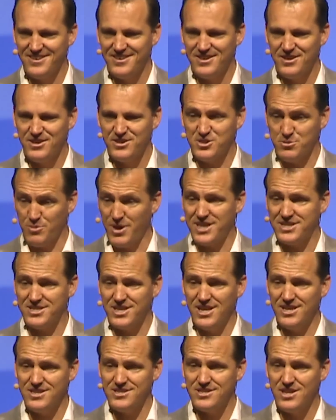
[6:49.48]
Does it make
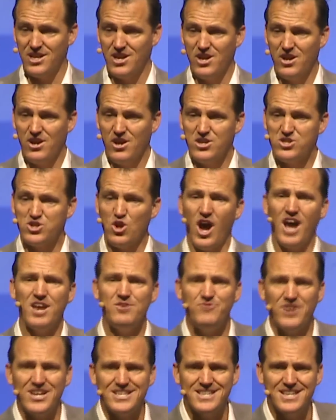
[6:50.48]
sense? So I
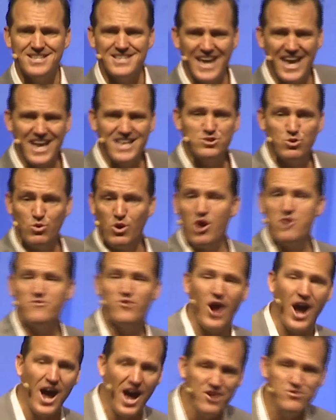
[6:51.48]
invested tens or over
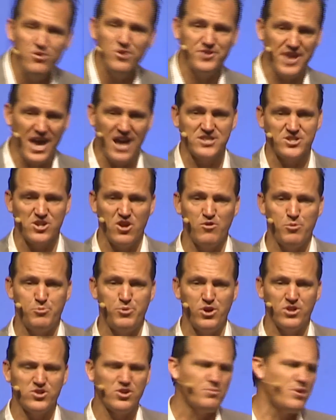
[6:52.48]
$100,000 over a
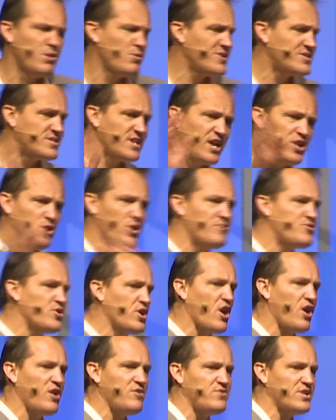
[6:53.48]
period of time. I'm not saying you have to go
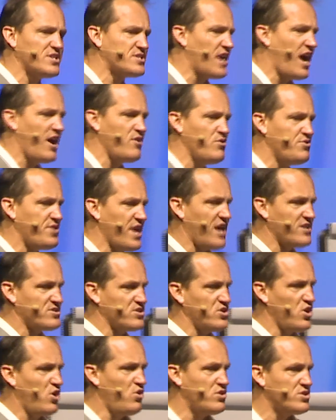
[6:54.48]
and invest
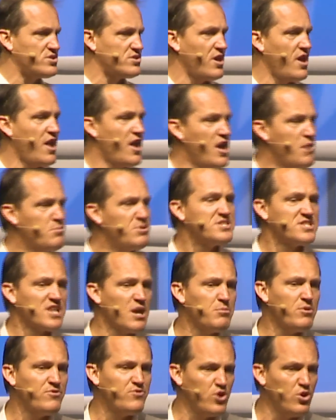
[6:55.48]
$100,000, but some
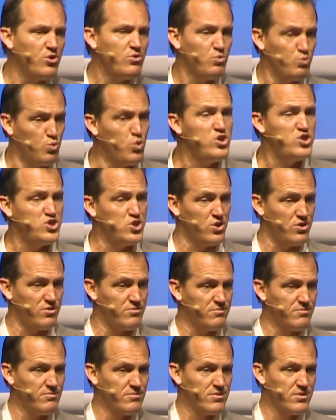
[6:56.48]
of you, would you?
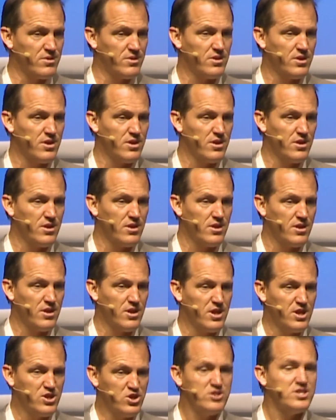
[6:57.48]

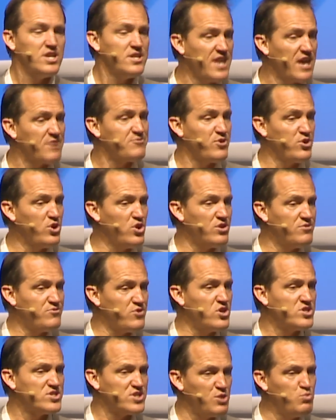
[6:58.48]
You did that for university.